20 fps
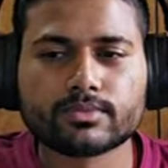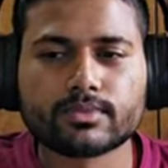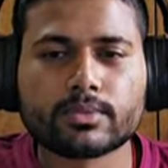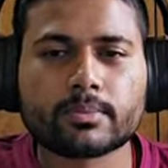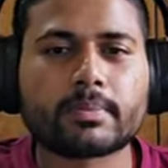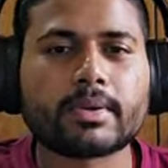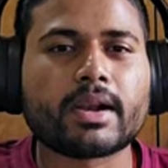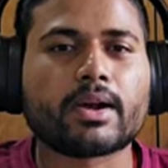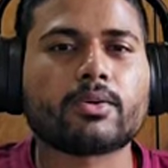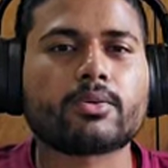
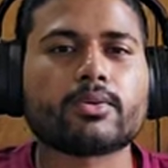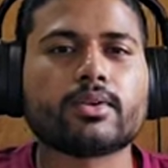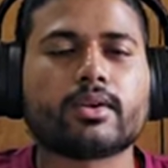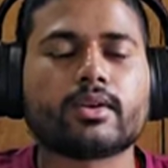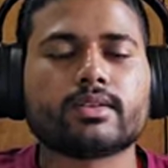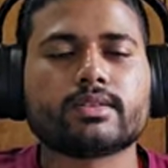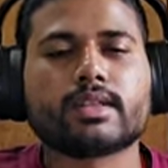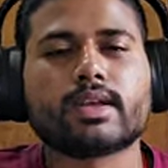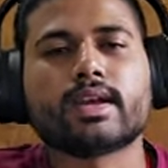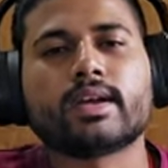
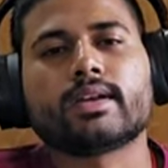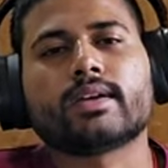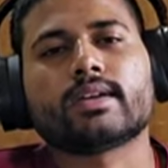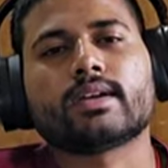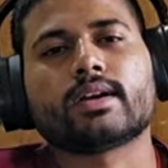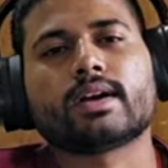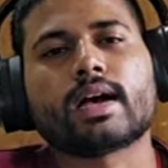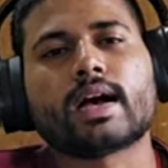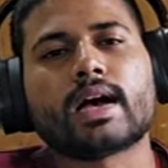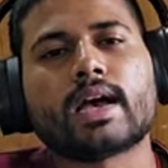proud that
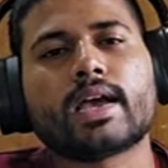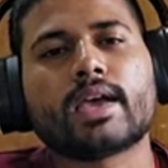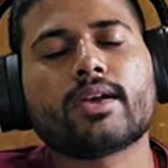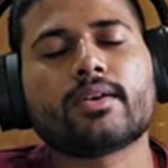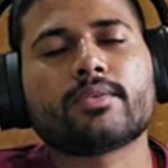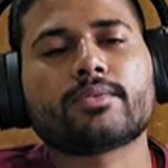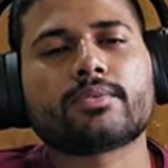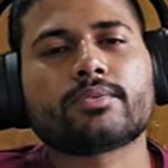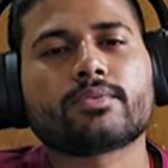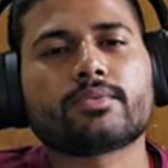I
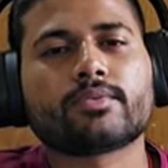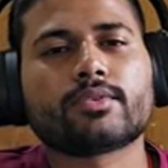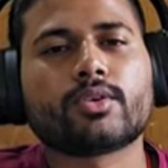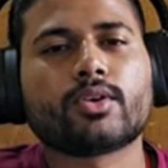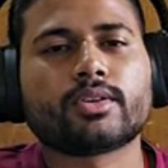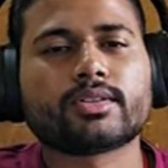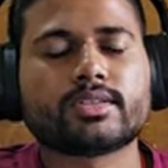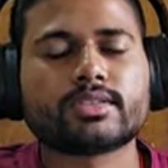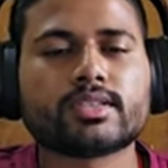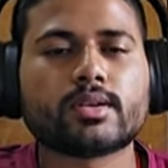have
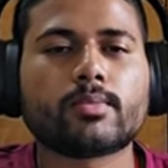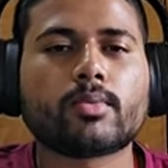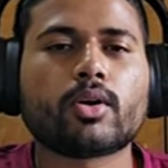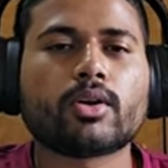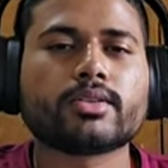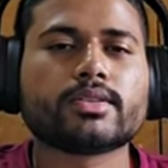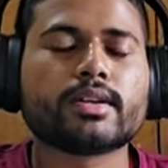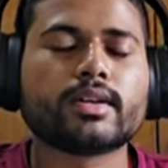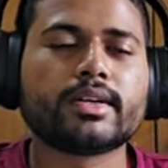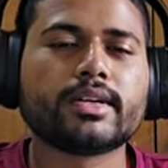got this
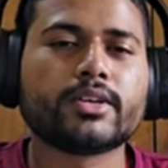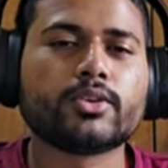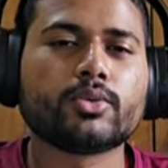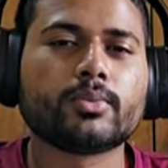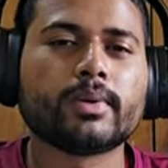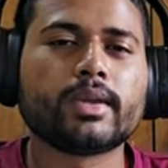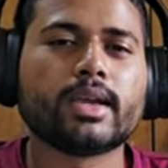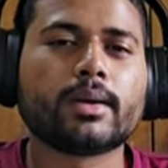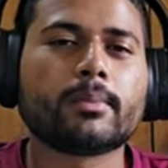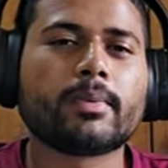opportunity to
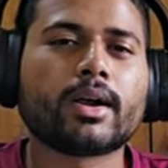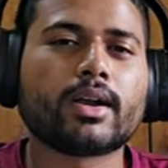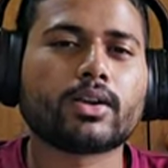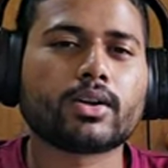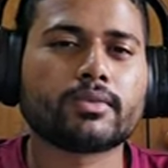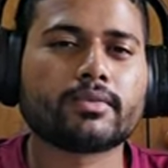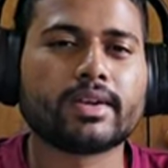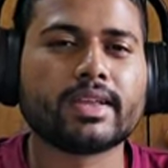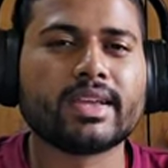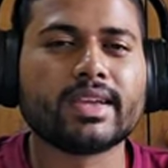be a part
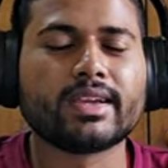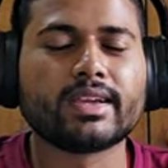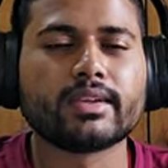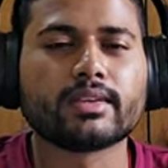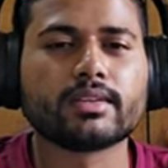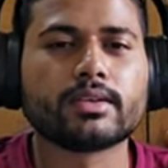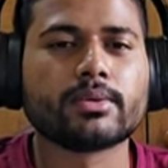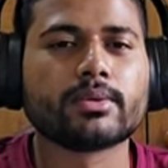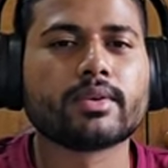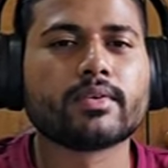of Deakin
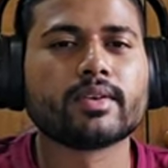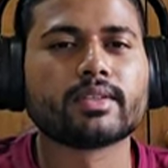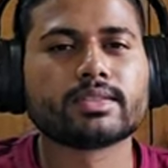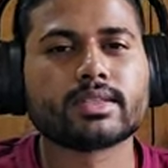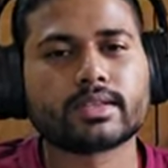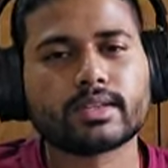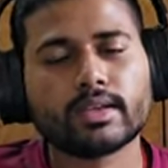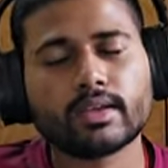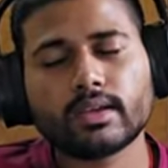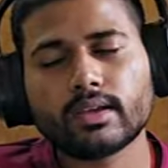
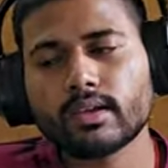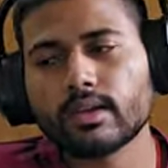University.